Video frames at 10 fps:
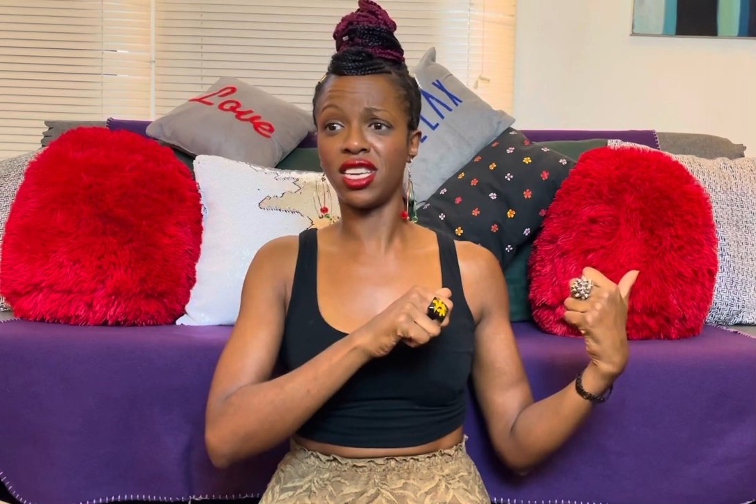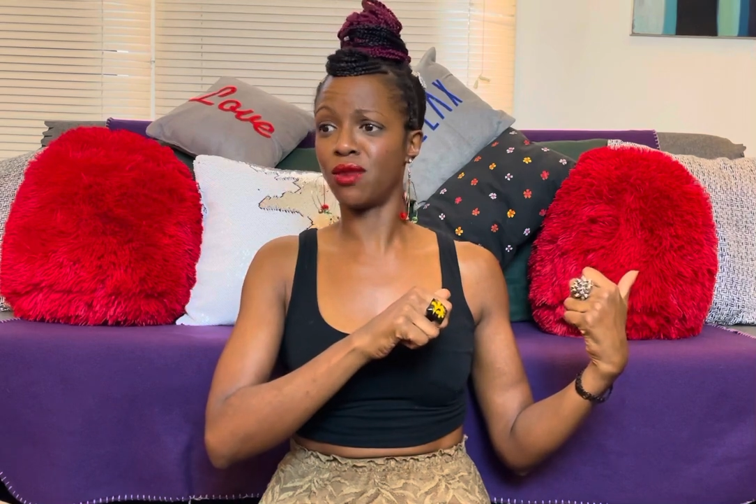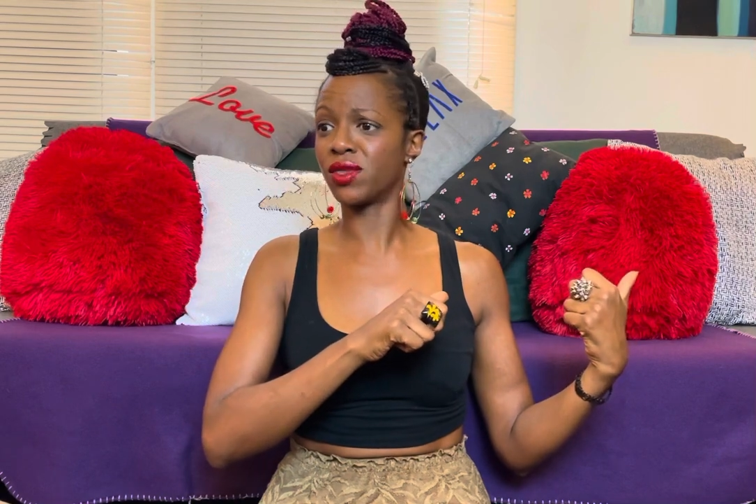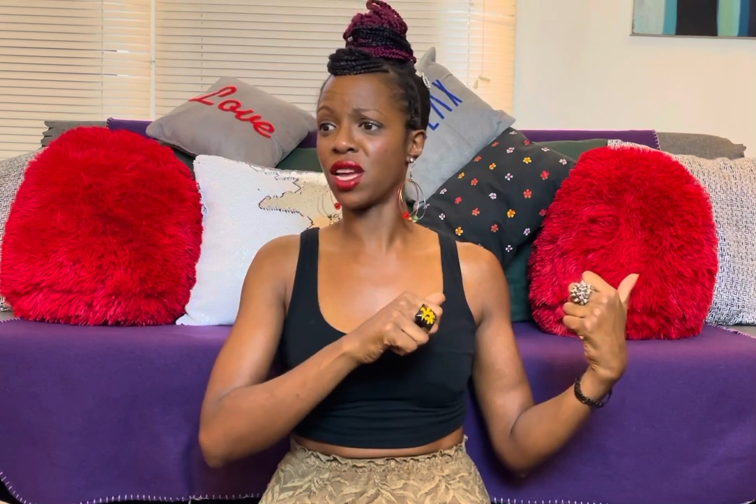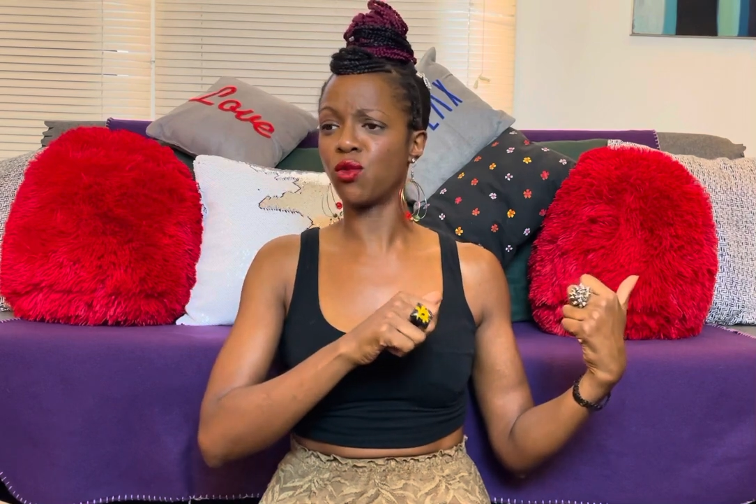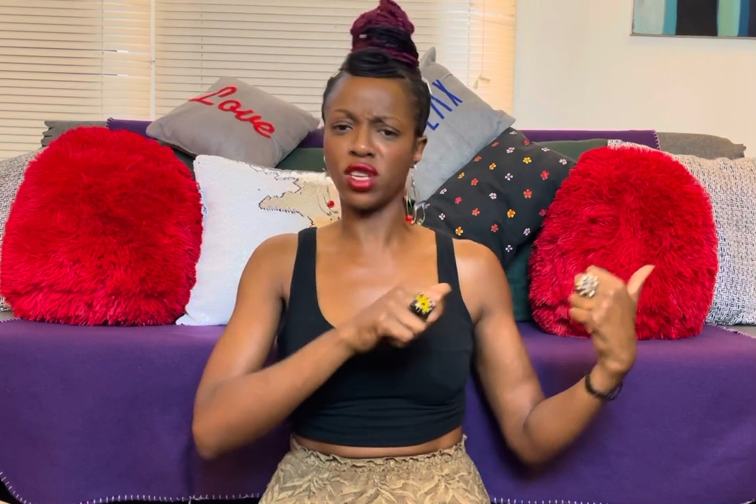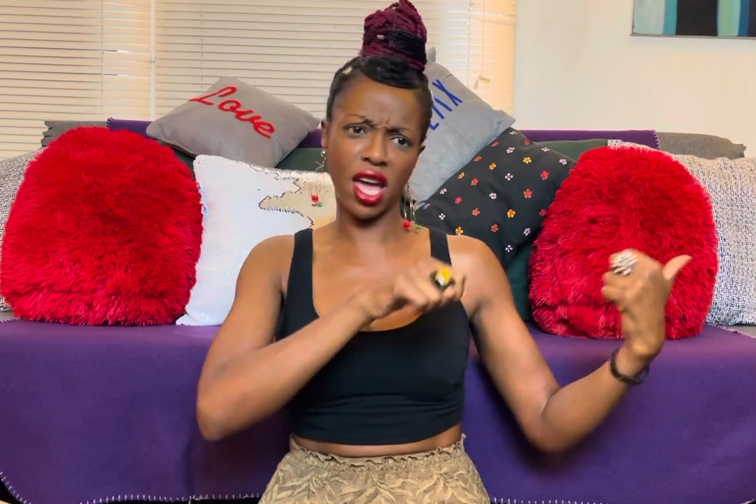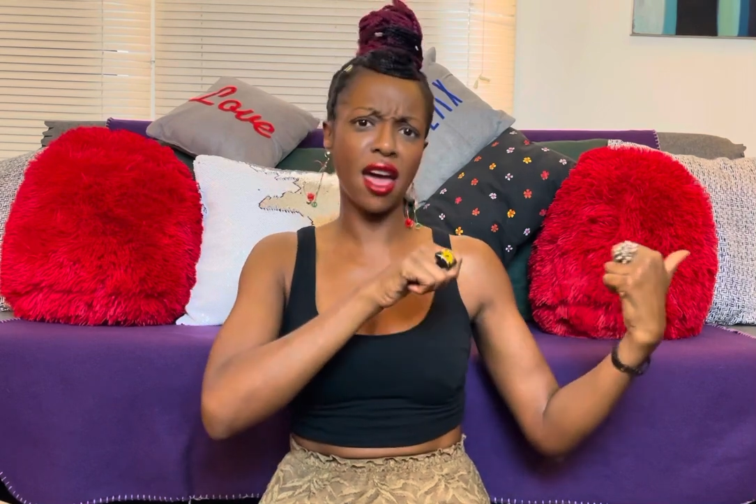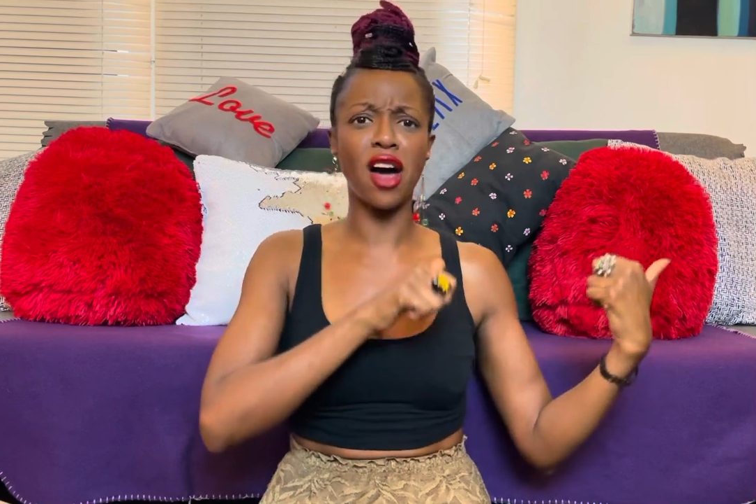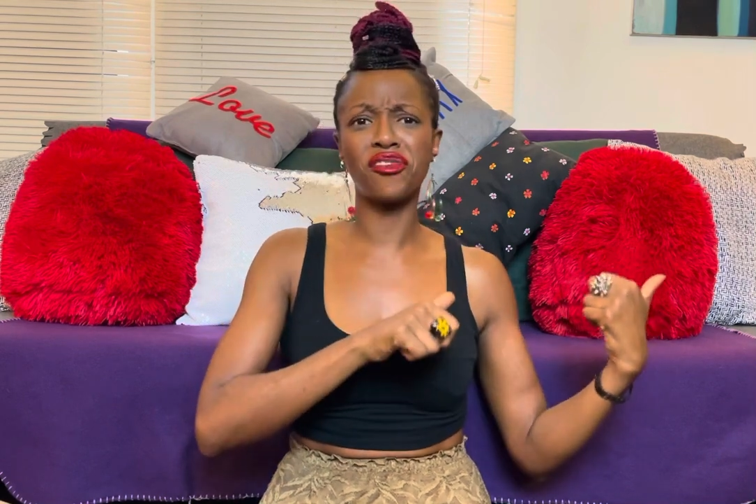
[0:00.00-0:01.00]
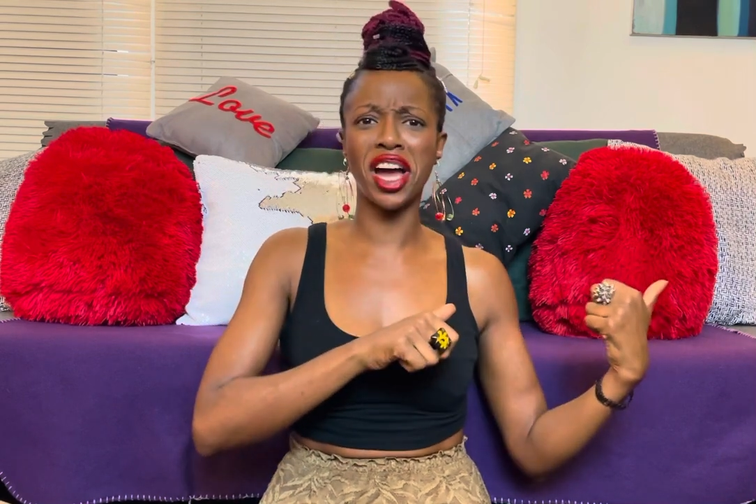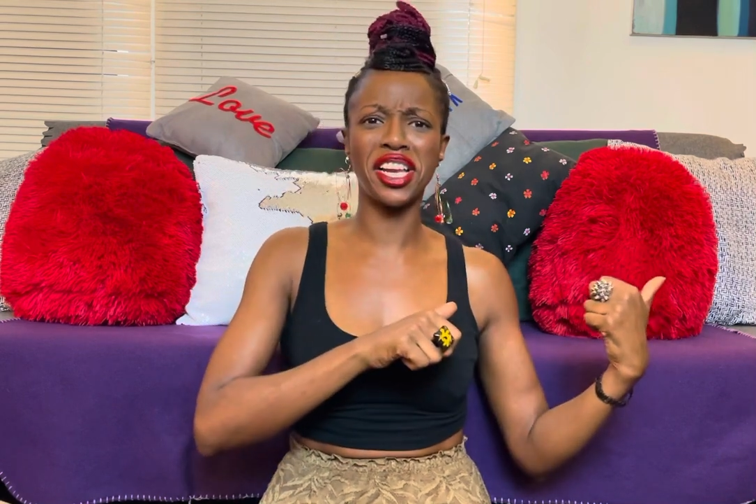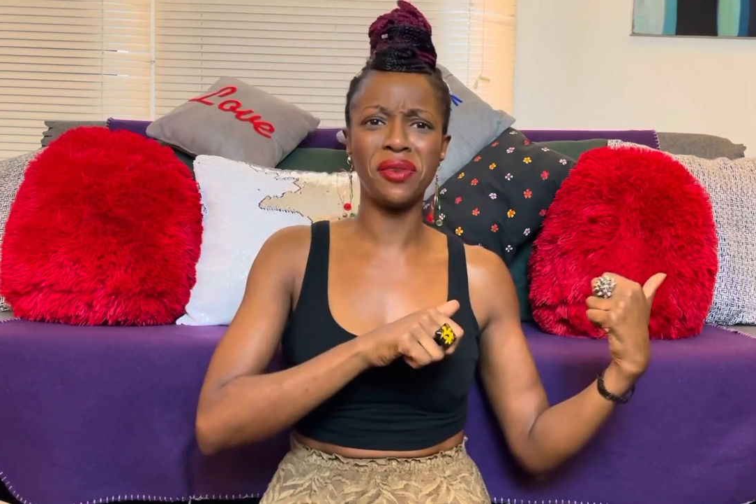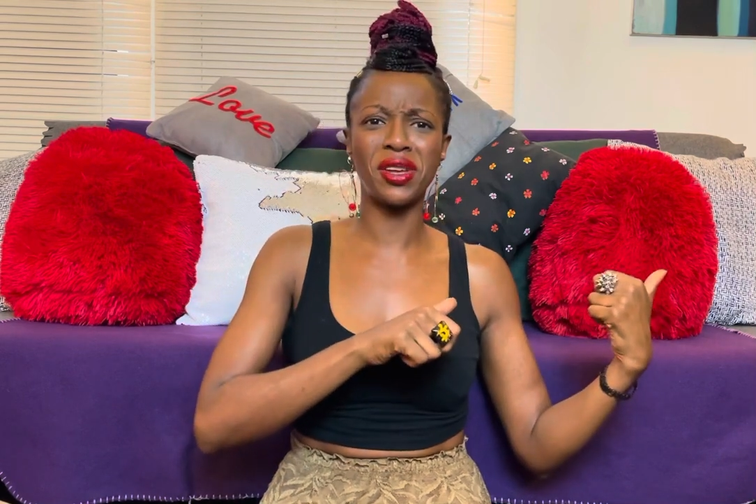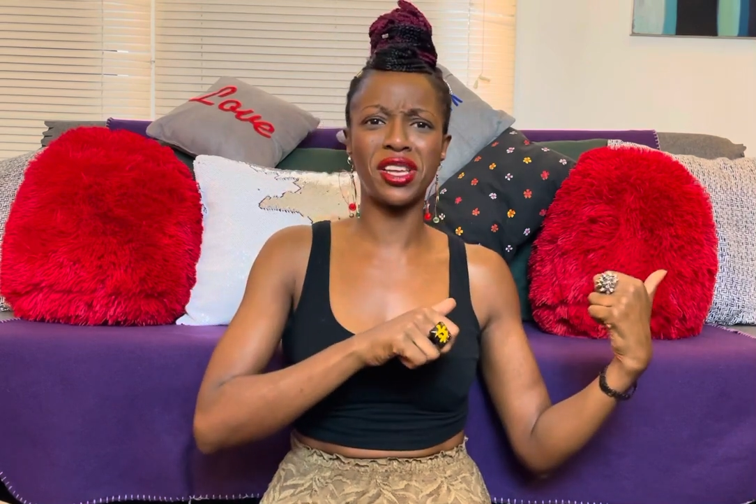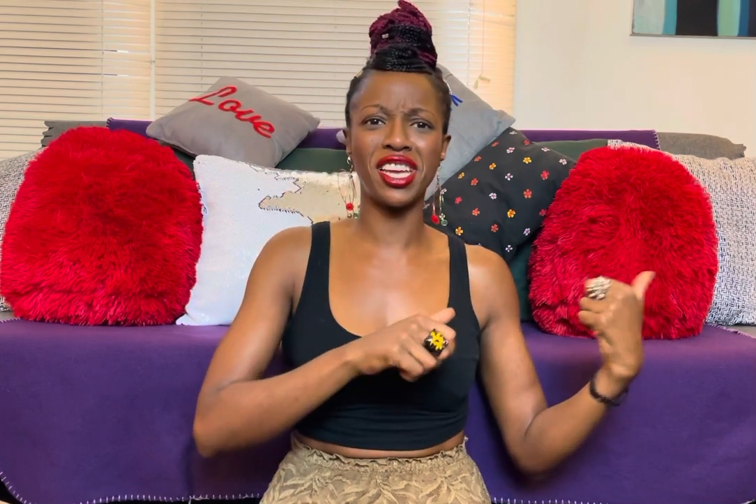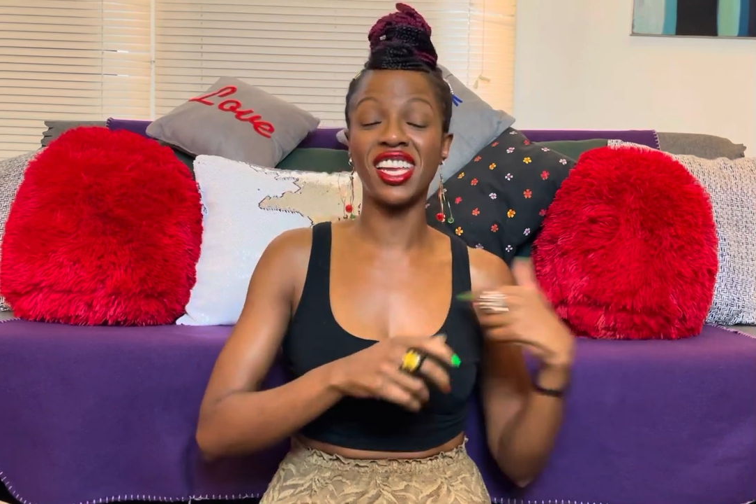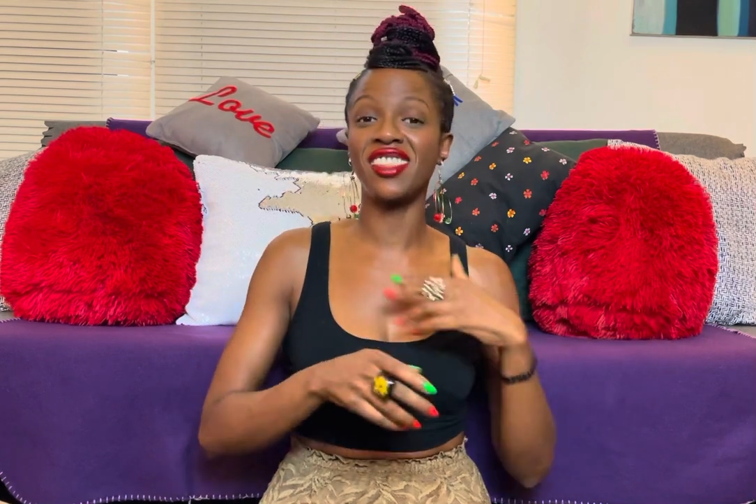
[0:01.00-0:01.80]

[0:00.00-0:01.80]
He was like, well, yeah, I'll fight him again.